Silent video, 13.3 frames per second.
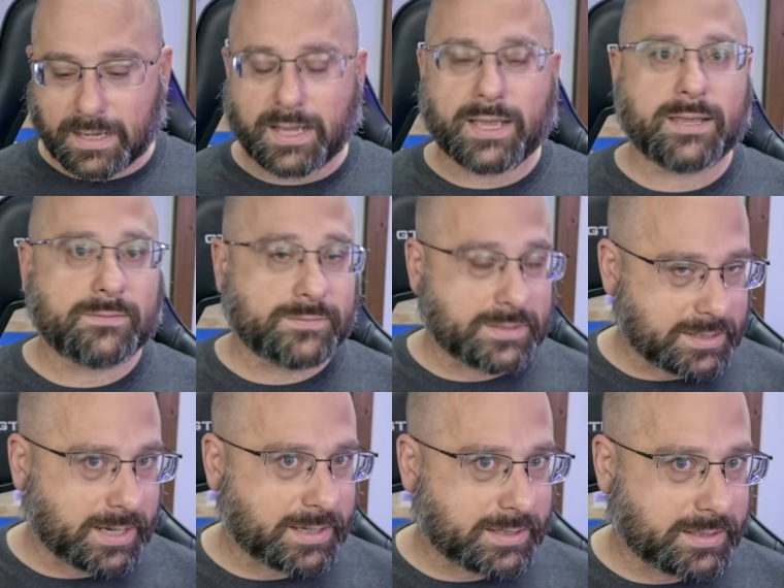I have
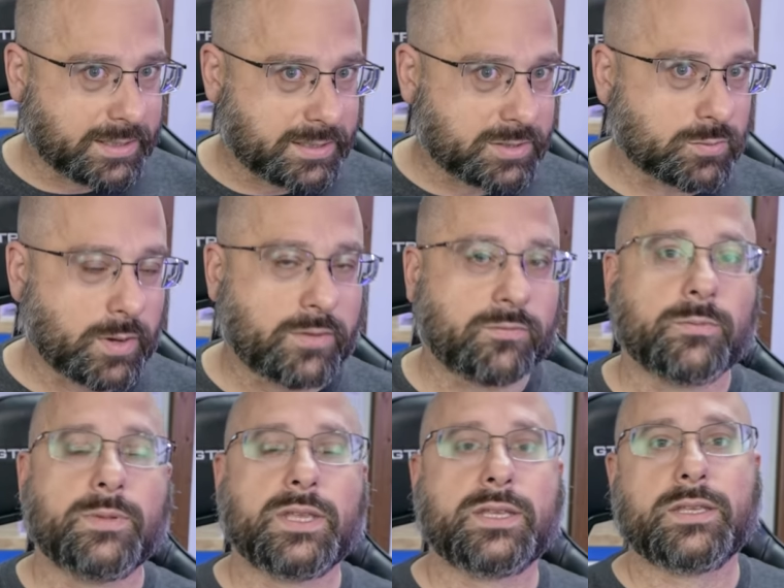decided is right for
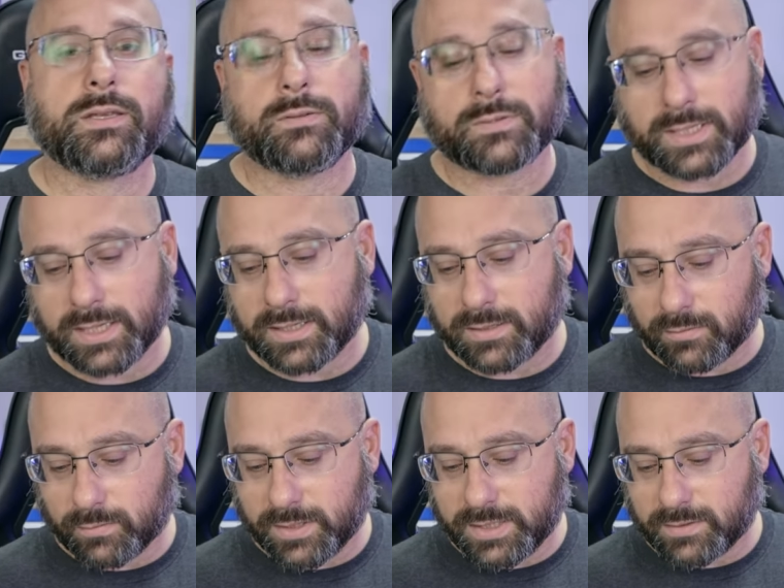me to use. And the
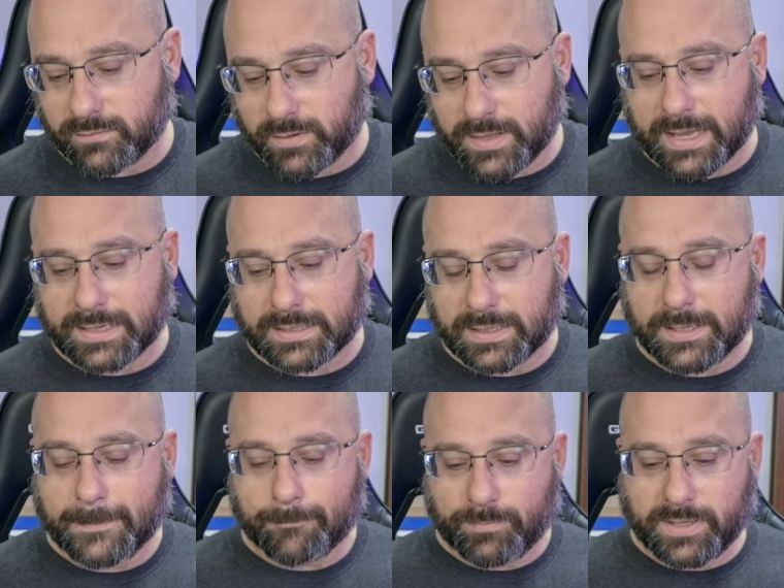reason for that
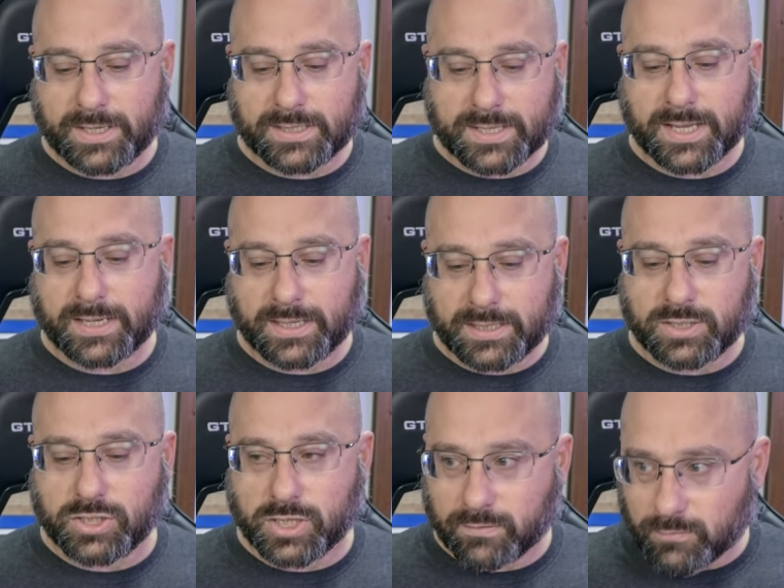is that in
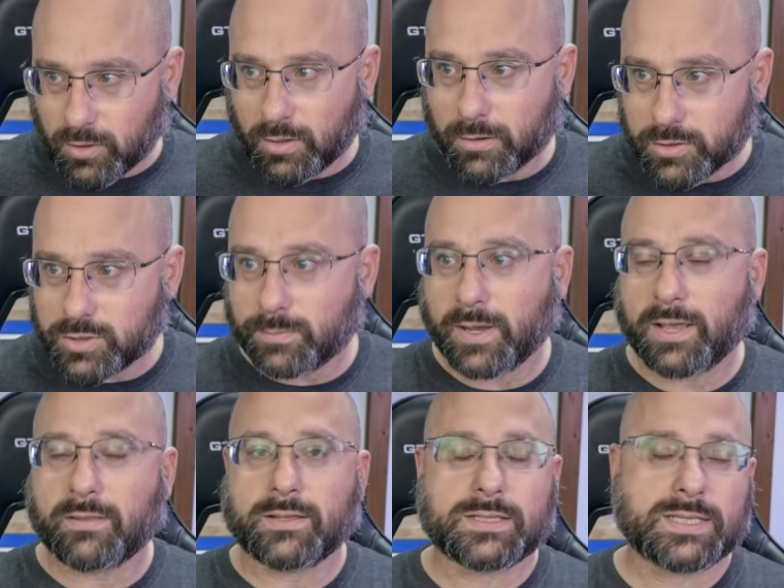general,
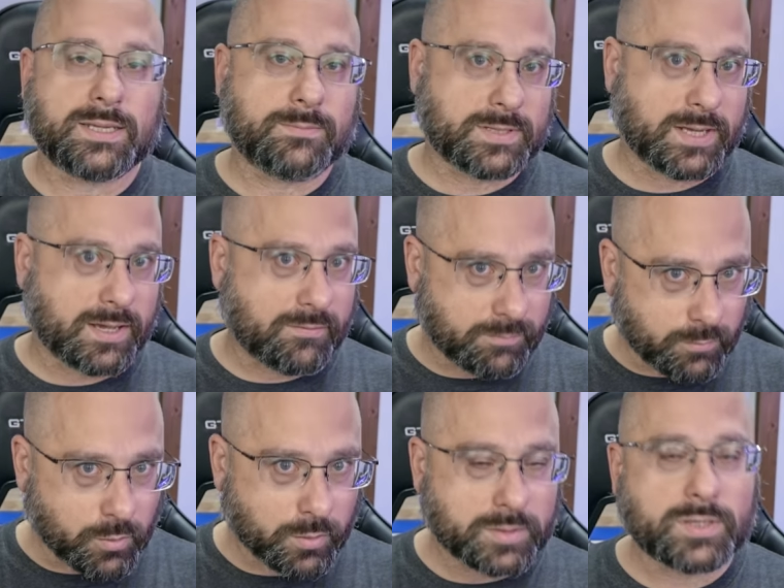ArduPilot seems to have
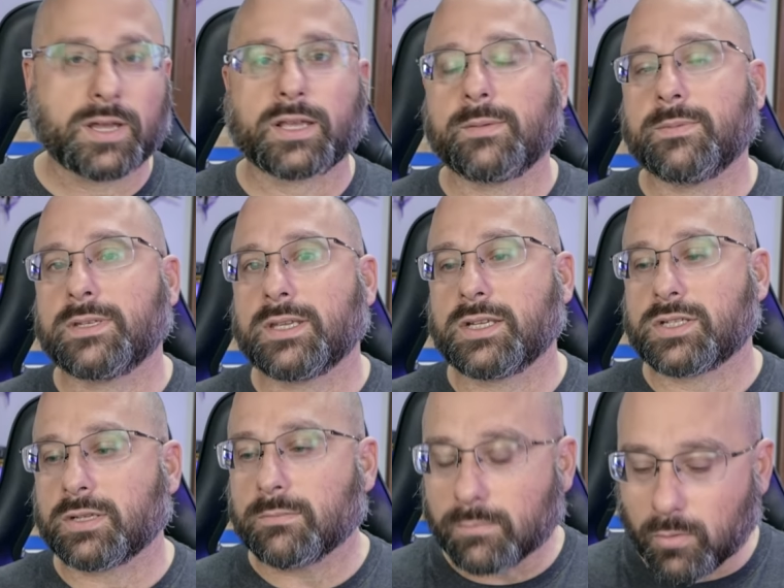more
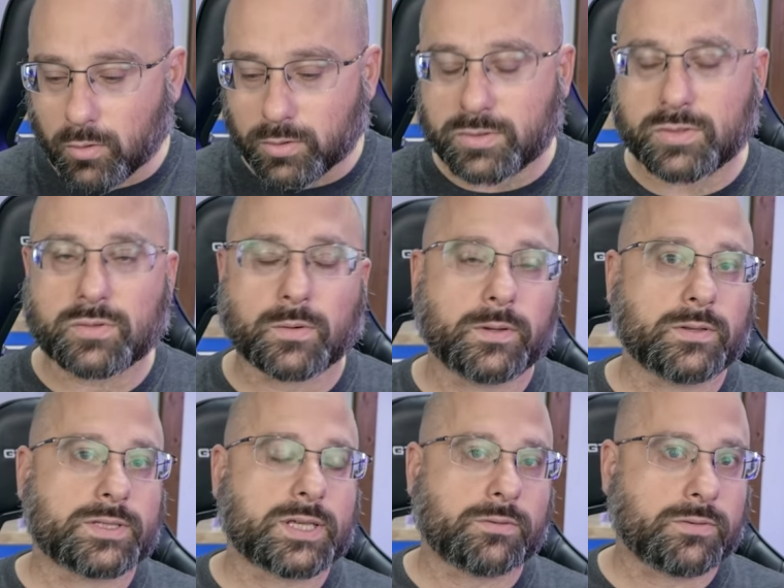documentation, more
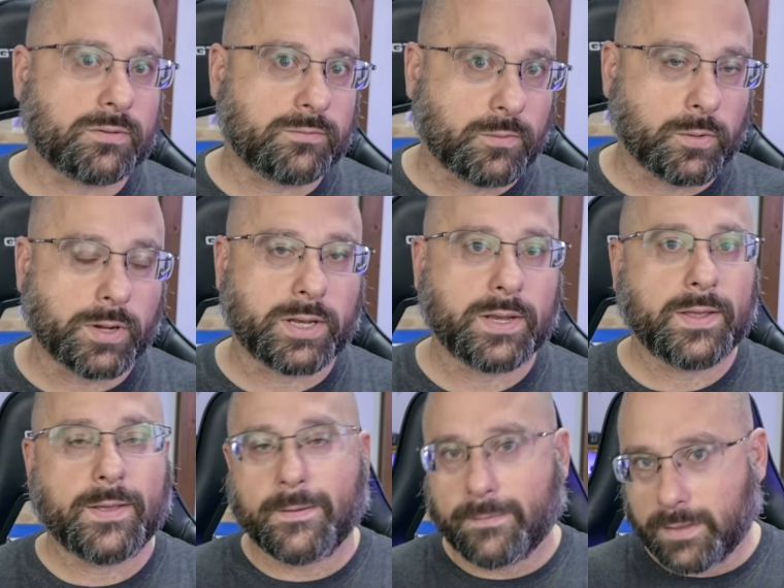tutorials out there for it
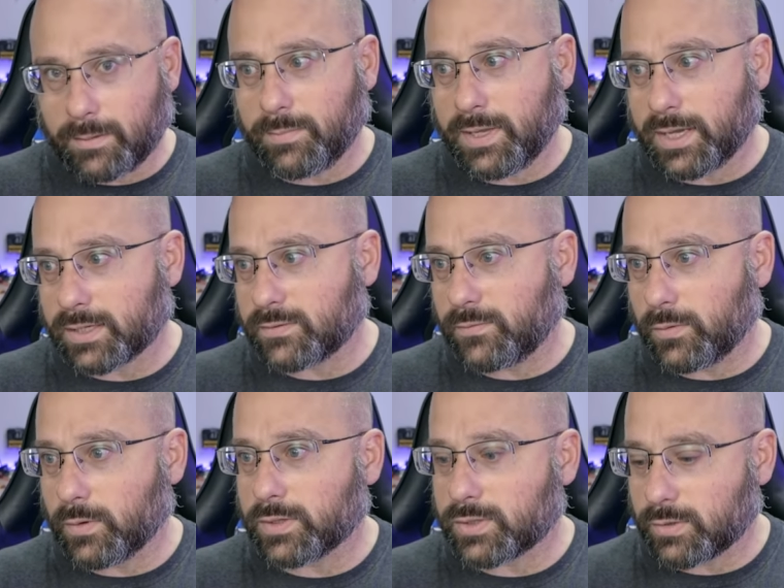than
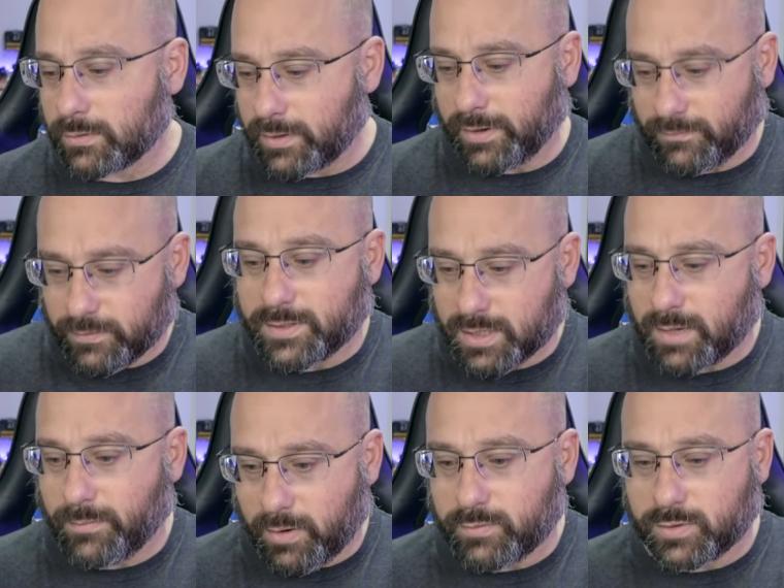PX4. So every
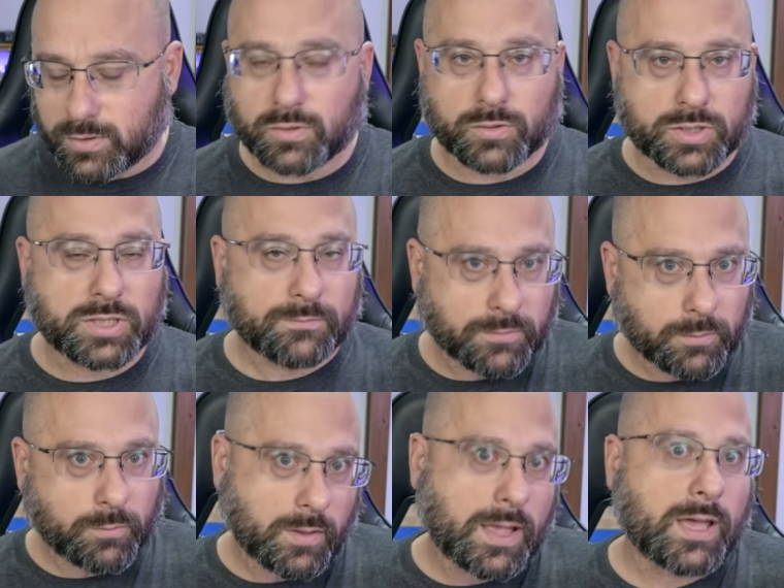time I was searching for,
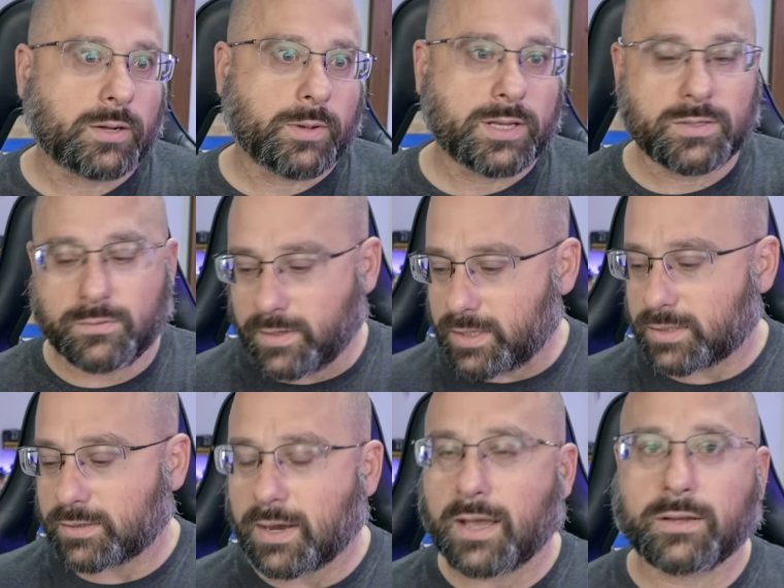well, how do I do
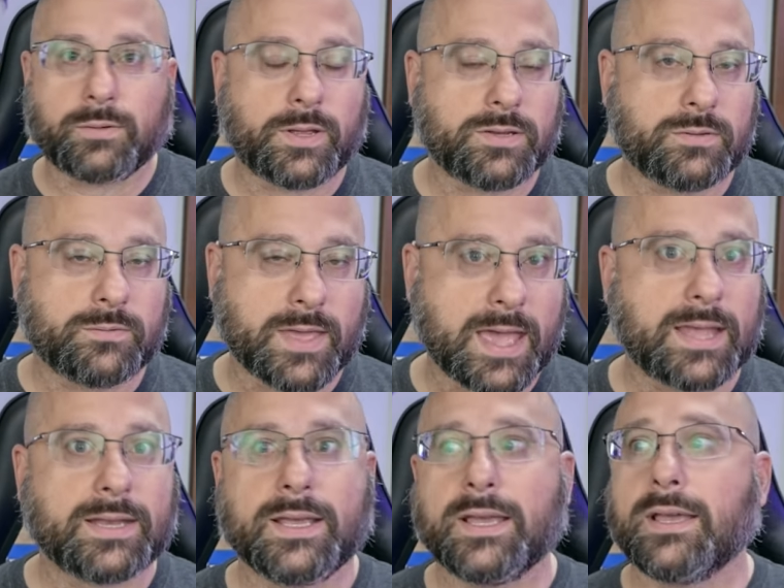this or how do I do that,